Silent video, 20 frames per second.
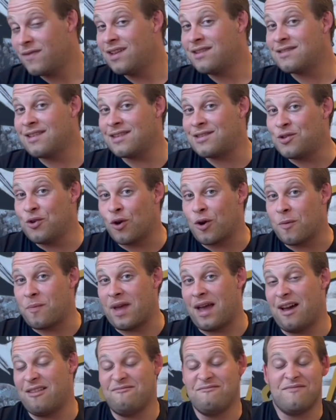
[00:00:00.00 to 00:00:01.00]
So let's talk
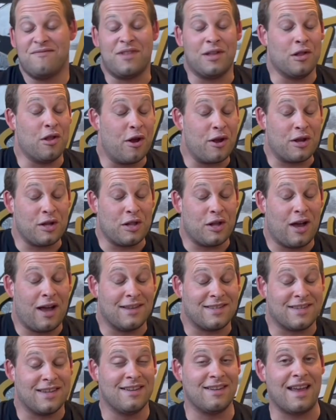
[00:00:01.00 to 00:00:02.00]
about the
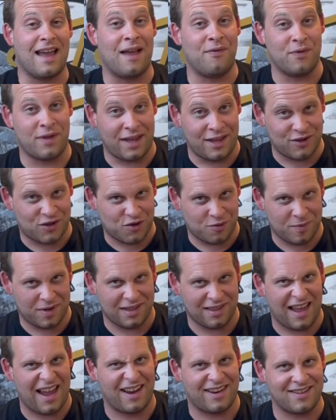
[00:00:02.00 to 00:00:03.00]
localizer and the
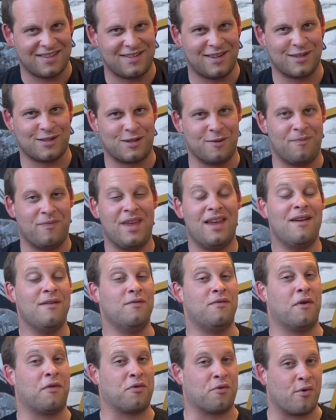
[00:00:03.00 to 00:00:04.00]
instrument landing system.
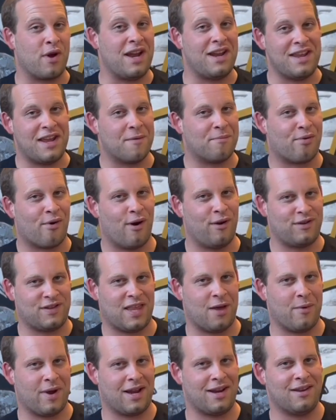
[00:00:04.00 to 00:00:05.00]
The 3D approach
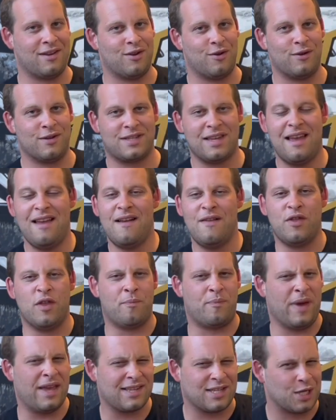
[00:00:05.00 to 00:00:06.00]
that we're going to use. The
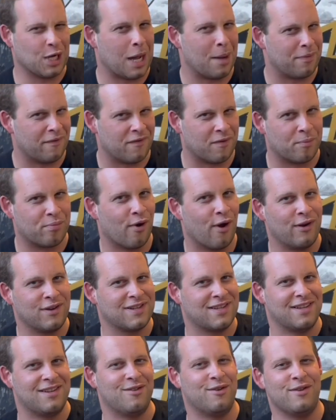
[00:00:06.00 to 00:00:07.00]
best type of approach
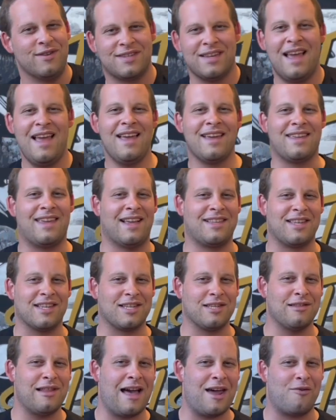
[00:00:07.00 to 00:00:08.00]
to use. Gets
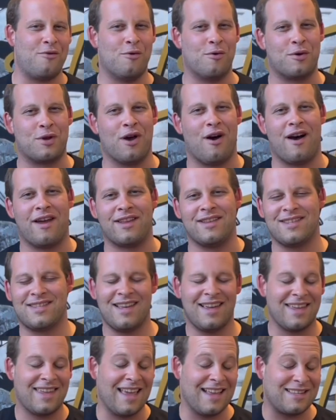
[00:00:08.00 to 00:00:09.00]
us lateral
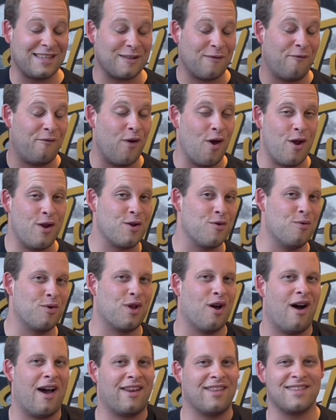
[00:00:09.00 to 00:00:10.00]
guidance, gets us vertical
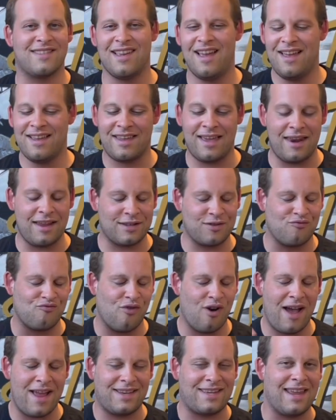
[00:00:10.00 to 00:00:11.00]
guidance, gets us
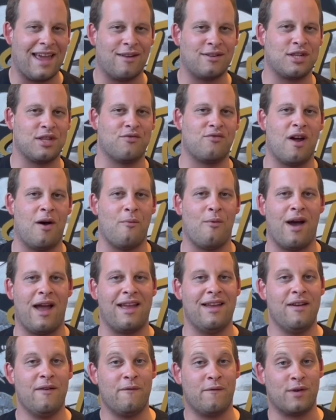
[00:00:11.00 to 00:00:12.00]
right down to the
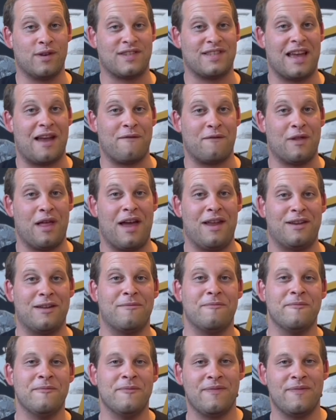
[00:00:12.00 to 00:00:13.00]
runway for a safe landing.
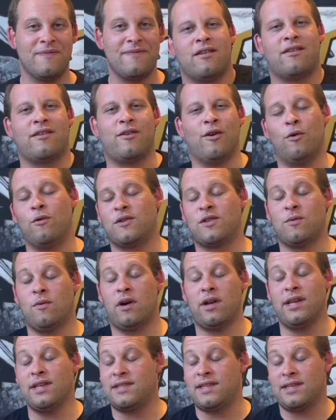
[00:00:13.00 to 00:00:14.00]
Cool, so
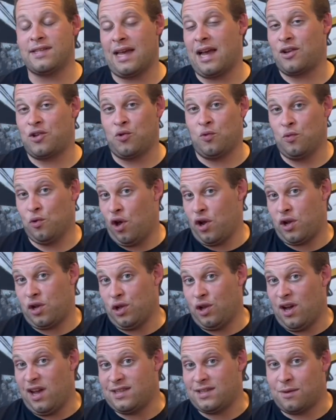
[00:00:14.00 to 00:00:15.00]
what is this actual
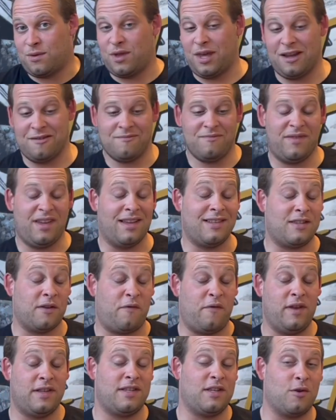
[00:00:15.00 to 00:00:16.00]
localizer thing? It's a
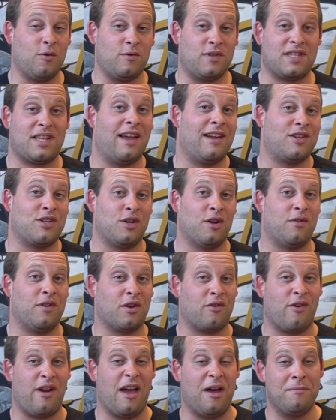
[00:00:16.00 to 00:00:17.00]
physical station on the
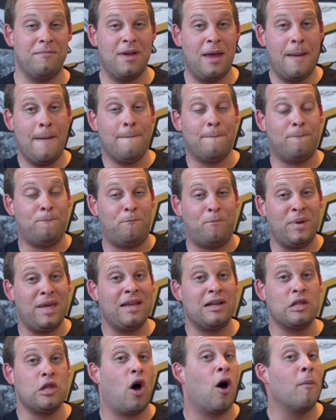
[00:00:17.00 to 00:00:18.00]
ground
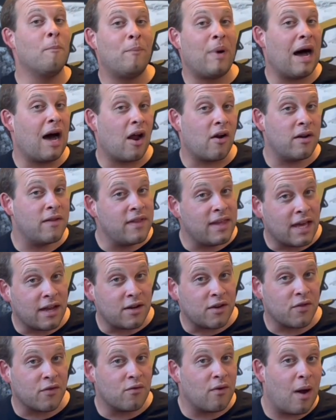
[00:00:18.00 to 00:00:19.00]
big long bar at the end
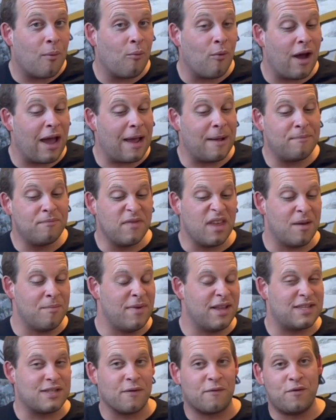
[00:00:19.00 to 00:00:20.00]
of the runway,
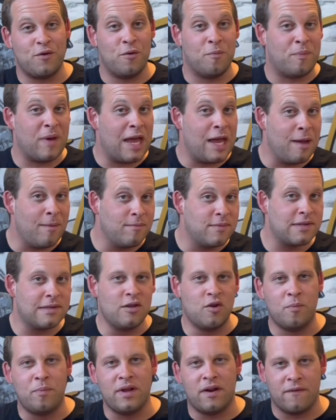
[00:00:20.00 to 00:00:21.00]
emits a few beams, a
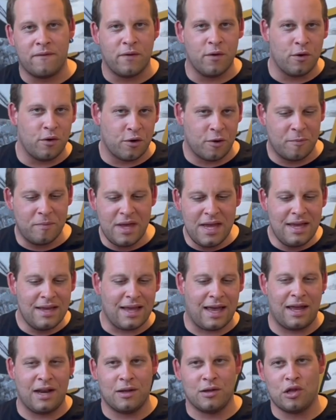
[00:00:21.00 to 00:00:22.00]
little bit of voodoo,
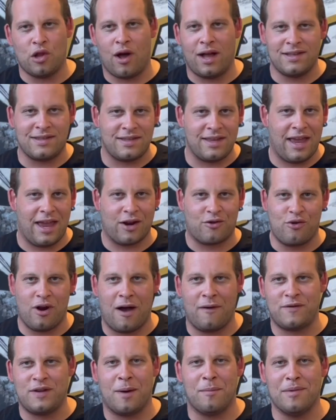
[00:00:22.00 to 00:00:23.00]
and it lines the
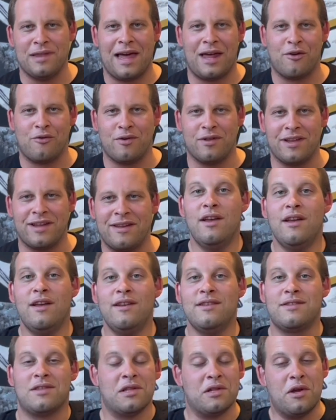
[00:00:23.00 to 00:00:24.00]
aircraft up laterally.
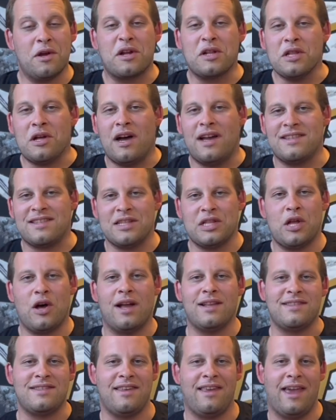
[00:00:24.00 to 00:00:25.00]
So the localizer
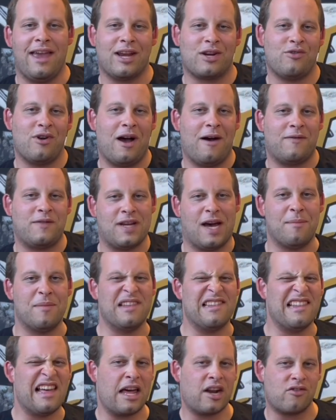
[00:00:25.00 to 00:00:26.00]
lines the aircraft up
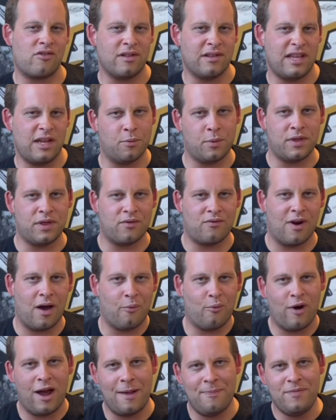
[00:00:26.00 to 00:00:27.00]
laterally with the
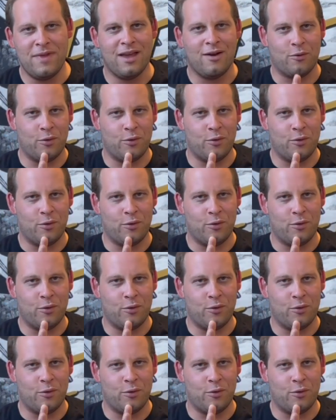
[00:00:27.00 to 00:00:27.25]
runway.